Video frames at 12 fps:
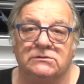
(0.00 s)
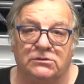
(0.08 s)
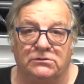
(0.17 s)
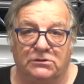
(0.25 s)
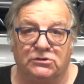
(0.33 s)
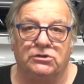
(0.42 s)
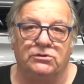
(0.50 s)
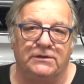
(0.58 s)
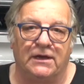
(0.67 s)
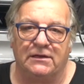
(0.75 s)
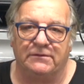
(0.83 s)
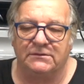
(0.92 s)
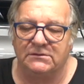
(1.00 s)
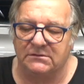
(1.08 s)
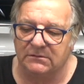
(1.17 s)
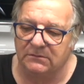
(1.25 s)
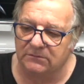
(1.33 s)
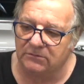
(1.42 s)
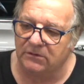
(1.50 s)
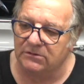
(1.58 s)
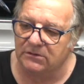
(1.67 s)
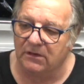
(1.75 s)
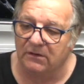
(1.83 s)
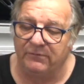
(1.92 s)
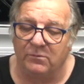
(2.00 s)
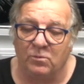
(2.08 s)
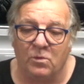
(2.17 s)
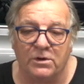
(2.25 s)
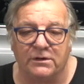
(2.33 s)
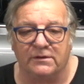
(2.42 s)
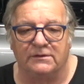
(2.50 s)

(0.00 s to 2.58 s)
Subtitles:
the two Davids, strange enough, and one of the